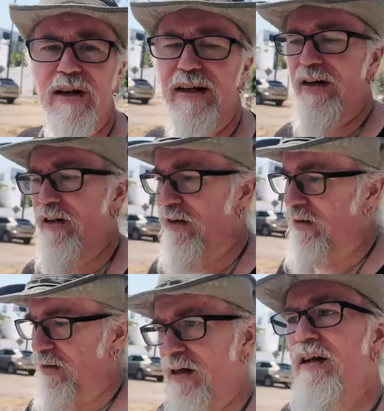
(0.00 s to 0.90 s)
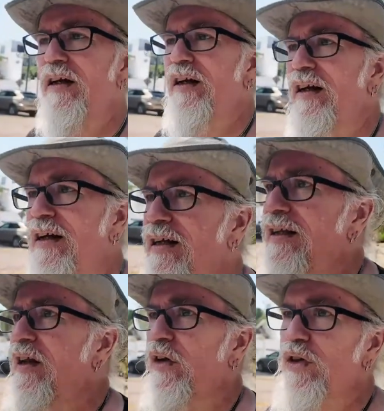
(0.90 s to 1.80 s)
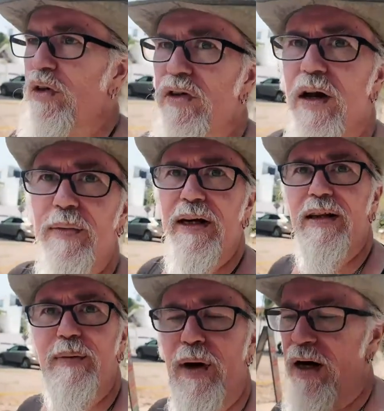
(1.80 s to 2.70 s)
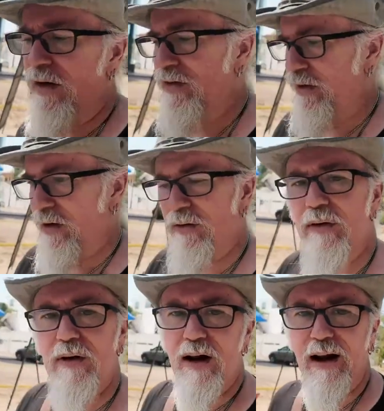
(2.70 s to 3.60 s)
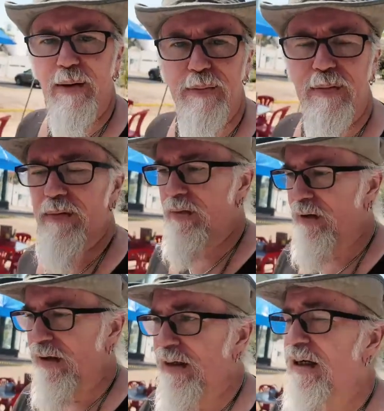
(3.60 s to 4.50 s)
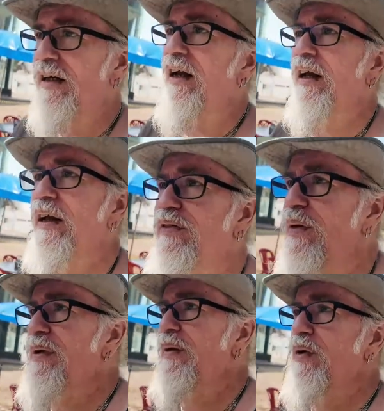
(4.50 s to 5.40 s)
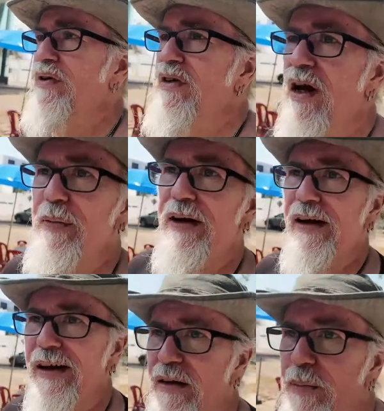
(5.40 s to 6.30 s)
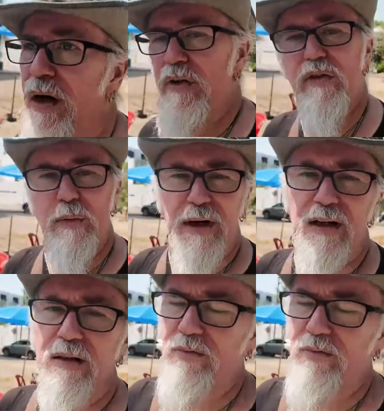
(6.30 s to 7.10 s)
like they're little little dudes that come and eat the bugs. So like I'm, if somebody wants to come in and eat the bugs for me,